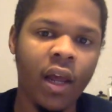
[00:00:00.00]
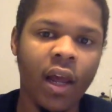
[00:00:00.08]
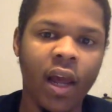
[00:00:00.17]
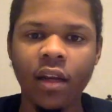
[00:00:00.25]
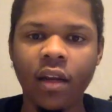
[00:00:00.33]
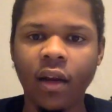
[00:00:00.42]

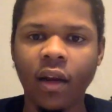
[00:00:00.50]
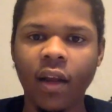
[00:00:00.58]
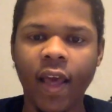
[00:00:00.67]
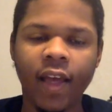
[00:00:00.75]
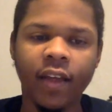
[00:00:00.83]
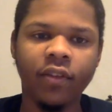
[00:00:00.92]
And at the end of the
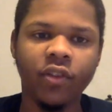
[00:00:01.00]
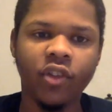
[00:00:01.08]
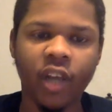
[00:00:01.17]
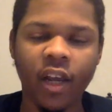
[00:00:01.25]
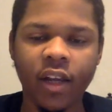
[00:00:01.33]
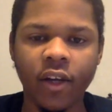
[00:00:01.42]
day,
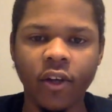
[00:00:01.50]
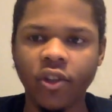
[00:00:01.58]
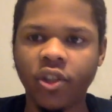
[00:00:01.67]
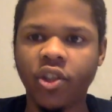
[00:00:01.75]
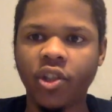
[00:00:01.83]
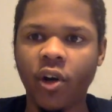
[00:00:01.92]
Shai
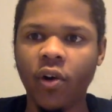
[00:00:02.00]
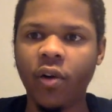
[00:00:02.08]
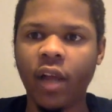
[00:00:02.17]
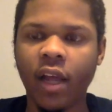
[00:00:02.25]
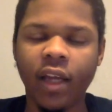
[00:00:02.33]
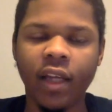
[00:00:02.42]
Gilgeous showed
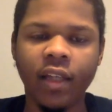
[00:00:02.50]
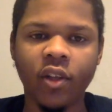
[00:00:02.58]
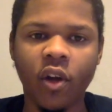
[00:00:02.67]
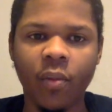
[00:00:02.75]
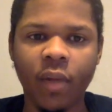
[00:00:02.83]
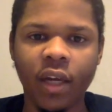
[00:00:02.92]
that he's
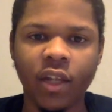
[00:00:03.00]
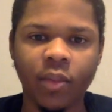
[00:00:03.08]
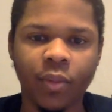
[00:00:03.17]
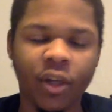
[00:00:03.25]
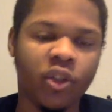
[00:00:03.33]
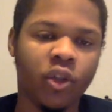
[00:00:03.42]
going to be a
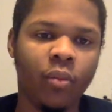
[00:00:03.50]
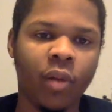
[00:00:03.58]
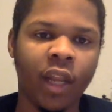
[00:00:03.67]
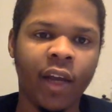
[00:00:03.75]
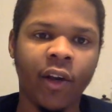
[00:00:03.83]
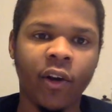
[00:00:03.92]
special
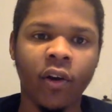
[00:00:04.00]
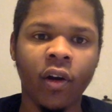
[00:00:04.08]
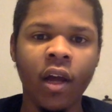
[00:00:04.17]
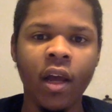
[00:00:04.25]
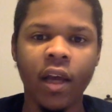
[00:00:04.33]
player.